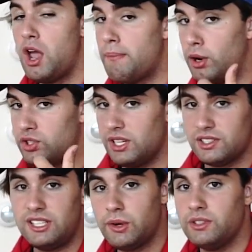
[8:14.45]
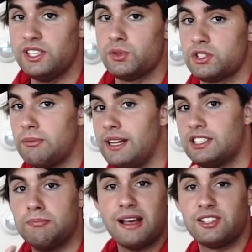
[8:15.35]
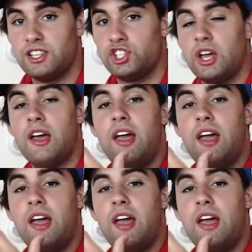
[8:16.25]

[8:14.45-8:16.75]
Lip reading: Post-sale sequences where somebody gets messaged